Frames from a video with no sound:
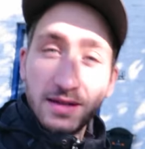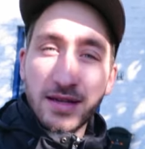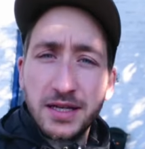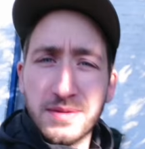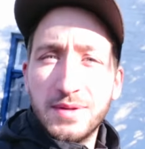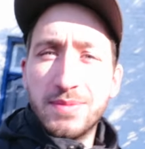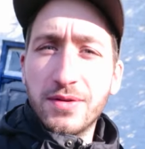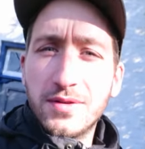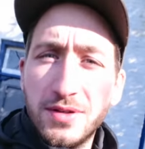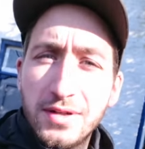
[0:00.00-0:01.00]
It takes me
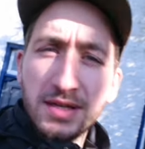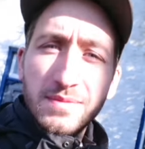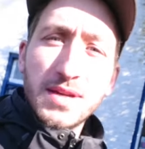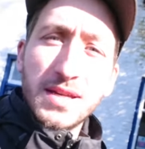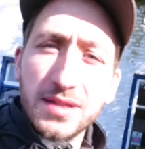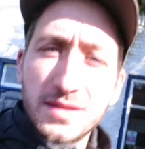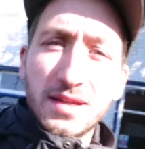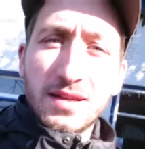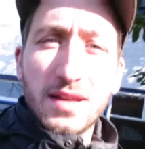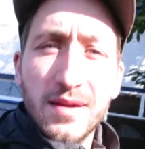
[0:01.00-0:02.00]
about 30
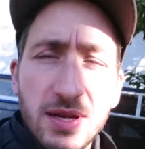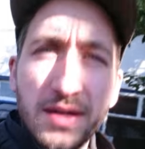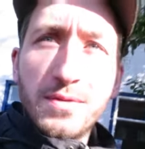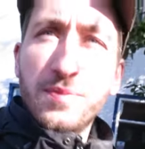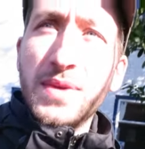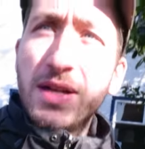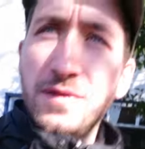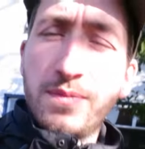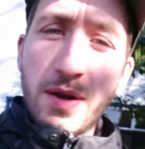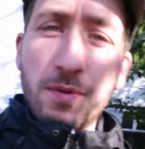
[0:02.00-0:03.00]
minutes and then I'm in the
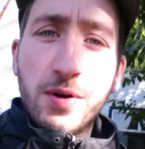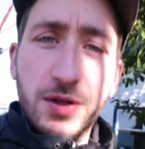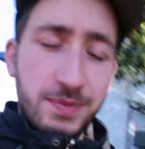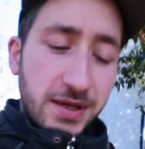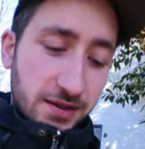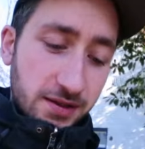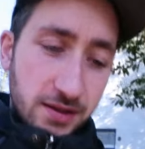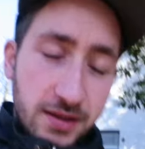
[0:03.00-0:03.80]
middle of my workspace.